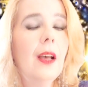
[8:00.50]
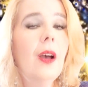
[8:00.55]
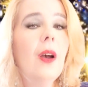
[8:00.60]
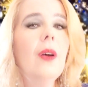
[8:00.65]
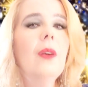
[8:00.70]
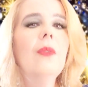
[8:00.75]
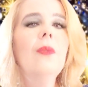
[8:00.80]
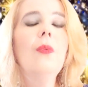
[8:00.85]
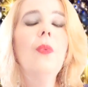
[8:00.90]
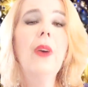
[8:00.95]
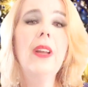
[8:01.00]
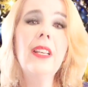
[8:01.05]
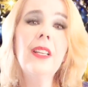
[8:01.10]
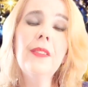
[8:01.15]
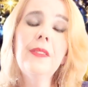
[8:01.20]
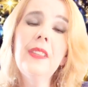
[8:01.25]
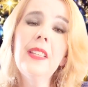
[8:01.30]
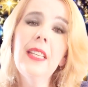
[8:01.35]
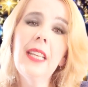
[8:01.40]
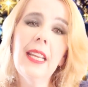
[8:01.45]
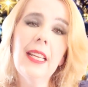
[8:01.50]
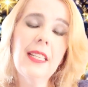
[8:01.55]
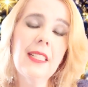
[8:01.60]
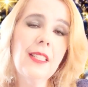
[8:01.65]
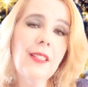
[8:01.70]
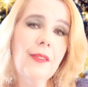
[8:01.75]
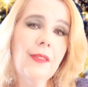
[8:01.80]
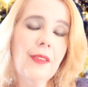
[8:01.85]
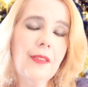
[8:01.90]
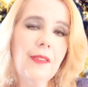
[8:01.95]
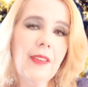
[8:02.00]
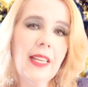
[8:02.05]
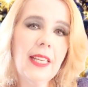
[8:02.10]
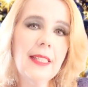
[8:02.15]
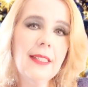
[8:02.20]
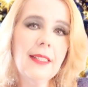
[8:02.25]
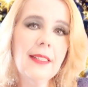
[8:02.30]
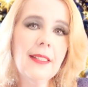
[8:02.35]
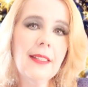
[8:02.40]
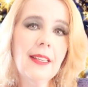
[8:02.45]
one of the negative effects
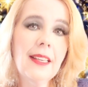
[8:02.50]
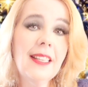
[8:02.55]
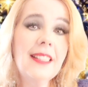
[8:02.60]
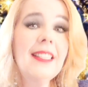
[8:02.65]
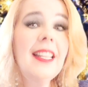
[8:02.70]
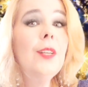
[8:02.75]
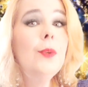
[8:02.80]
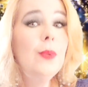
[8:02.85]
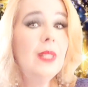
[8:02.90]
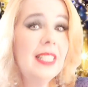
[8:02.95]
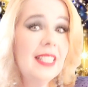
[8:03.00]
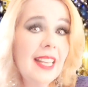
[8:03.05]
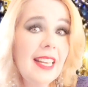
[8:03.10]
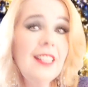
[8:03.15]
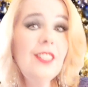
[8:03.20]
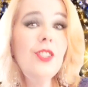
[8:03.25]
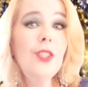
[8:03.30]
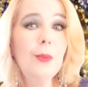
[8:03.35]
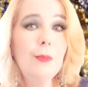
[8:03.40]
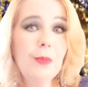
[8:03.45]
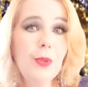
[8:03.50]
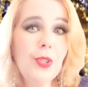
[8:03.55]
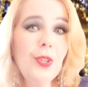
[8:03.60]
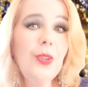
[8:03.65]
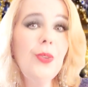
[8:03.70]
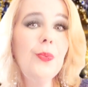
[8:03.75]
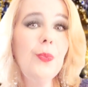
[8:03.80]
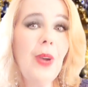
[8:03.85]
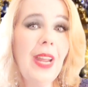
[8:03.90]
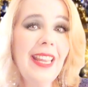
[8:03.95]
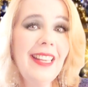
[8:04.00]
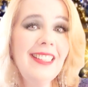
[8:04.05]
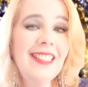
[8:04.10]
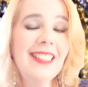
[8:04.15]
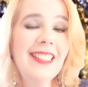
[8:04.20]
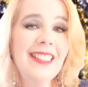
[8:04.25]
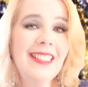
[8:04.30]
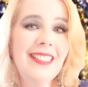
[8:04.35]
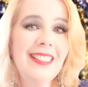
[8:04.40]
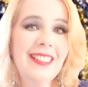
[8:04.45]
is that we tend to put on weight.
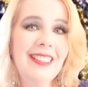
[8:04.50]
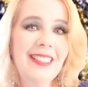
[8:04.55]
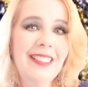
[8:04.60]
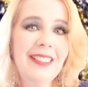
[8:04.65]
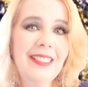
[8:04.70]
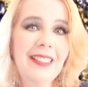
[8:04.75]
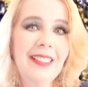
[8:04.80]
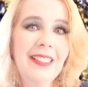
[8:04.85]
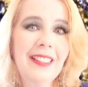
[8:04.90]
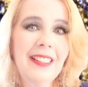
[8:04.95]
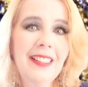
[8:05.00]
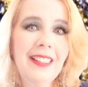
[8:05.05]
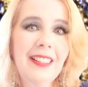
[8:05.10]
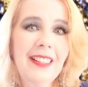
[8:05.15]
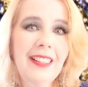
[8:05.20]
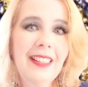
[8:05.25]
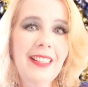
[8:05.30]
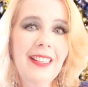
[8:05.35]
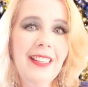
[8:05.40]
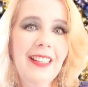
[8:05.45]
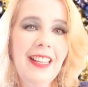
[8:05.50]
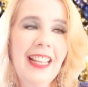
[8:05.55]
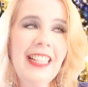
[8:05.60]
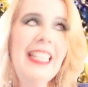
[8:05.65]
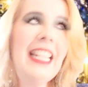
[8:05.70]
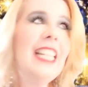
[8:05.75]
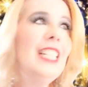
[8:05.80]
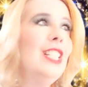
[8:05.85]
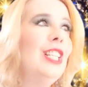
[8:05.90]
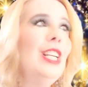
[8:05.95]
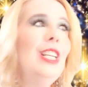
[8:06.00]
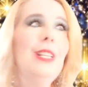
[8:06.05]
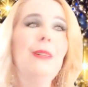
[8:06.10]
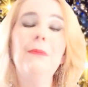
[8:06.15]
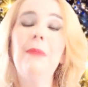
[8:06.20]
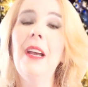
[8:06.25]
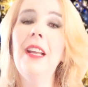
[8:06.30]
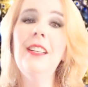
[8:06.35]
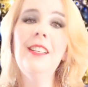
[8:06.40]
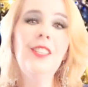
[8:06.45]
And that's not a
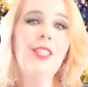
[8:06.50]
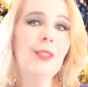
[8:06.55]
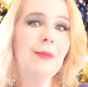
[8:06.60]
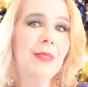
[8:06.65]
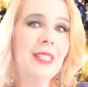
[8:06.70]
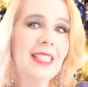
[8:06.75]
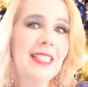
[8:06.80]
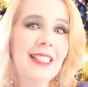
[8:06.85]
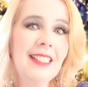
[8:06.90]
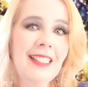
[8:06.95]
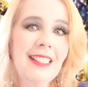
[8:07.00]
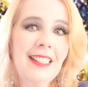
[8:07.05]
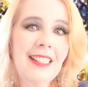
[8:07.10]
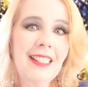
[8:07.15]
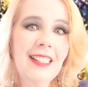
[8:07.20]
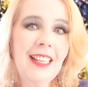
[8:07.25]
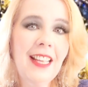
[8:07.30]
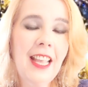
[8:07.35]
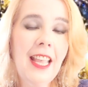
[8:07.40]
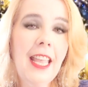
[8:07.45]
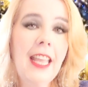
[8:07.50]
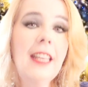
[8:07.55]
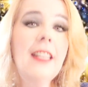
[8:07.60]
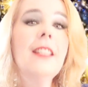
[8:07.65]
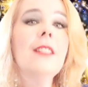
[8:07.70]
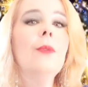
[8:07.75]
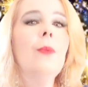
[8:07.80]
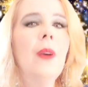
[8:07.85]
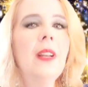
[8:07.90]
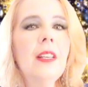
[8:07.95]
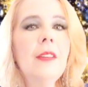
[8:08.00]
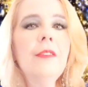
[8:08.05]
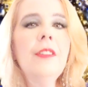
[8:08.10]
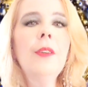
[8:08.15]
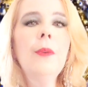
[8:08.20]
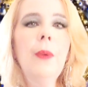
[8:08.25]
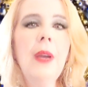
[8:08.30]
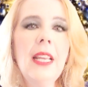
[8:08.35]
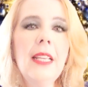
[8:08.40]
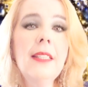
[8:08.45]
punishment. It is one of the
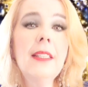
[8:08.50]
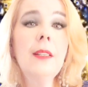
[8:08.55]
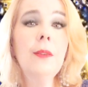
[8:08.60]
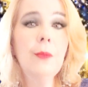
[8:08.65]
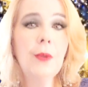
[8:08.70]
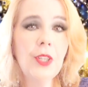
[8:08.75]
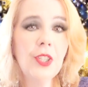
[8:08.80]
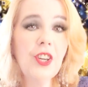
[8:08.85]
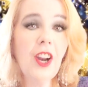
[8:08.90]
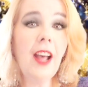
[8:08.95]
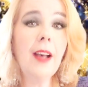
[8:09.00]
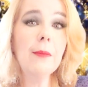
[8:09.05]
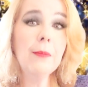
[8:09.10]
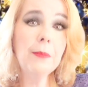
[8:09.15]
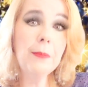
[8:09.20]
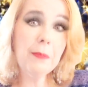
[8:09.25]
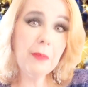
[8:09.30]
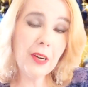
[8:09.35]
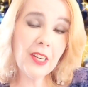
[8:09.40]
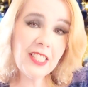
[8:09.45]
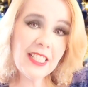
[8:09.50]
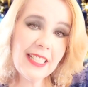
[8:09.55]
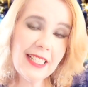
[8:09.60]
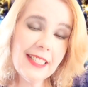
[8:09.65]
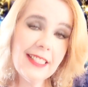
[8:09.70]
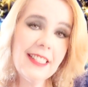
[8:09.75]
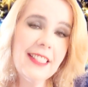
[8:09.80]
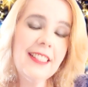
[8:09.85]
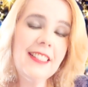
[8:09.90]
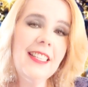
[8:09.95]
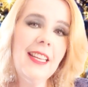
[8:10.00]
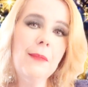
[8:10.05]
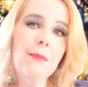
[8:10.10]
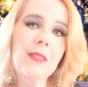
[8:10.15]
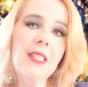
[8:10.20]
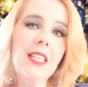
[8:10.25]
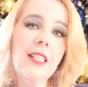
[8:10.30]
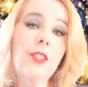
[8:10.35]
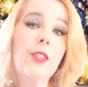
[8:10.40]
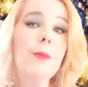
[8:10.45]
ways in which our body is
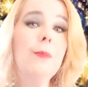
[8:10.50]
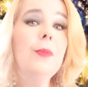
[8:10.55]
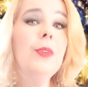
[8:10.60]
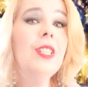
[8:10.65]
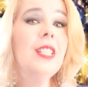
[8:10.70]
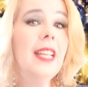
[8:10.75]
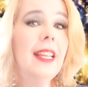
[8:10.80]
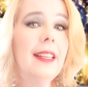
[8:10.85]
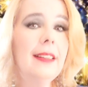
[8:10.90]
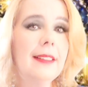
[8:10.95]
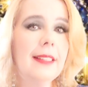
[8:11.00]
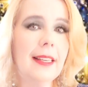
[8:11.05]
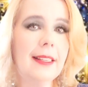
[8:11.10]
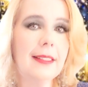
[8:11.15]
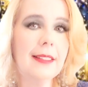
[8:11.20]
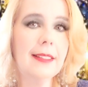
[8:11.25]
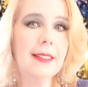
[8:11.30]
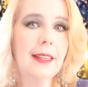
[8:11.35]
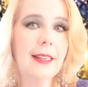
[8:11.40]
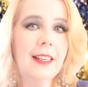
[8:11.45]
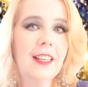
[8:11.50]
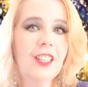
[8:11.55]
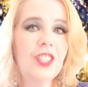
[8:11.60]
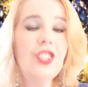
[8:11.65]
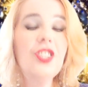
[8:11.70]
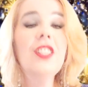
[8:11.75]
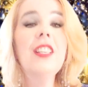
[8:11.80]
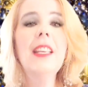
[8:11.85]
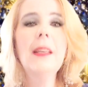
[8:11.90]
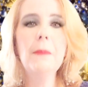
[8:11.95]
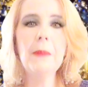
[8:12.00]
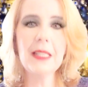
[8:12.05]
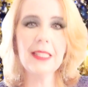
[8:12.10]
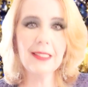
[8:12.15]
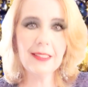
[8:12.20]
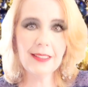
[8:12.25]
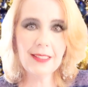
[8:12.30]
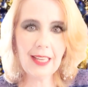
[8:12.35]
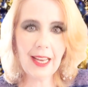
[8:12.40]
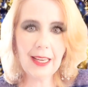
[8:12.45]
attempting to protect us, to keep us
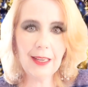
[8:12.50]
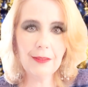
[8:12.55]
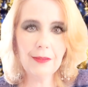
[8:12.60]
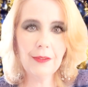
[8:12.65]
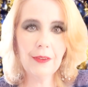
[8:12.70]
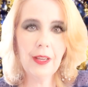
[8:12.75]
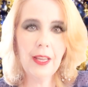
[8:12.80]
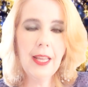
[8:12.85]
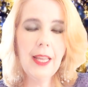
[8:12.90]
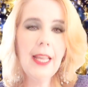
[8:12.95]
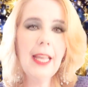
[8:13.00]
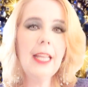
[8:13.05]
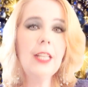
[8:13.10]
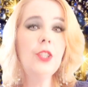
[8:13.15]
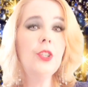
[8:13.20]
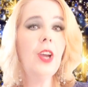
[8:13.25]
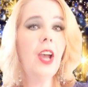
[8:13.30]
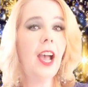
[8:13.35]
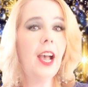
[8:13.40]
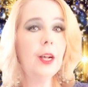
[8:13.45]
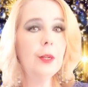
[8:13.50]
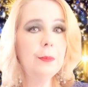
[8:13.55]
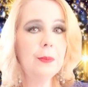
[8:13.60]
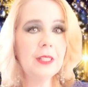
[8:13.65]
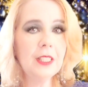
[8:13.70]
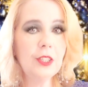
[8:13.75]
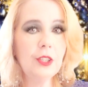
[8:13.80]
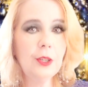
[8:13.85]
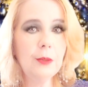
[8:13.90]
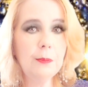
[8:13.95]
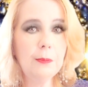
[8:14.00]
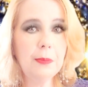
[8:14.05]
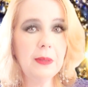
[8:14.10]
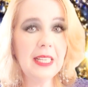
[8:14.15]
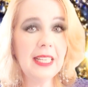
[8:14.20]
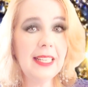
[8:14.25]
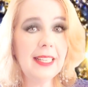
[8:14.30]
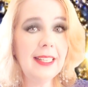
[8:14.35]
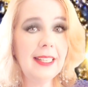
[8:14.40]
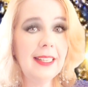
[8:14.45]
safe, and to help us to
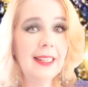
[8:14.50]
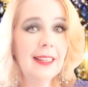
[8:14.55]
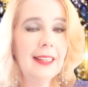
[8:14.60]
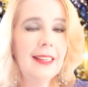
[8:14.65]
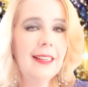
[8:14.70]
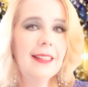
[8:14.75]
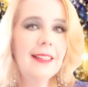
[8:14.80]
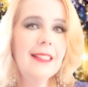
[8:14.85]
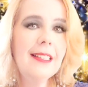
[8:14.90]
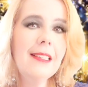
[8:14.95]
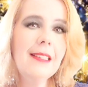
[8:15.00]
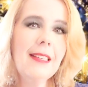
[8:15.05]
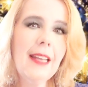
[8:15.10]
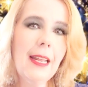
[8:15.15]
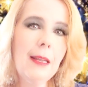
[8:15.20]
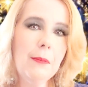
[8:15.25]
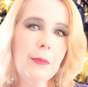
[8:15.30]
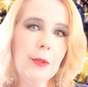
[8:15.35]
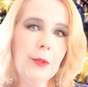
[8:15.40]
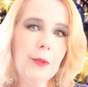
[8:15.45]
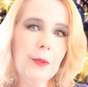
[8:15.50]
be stable.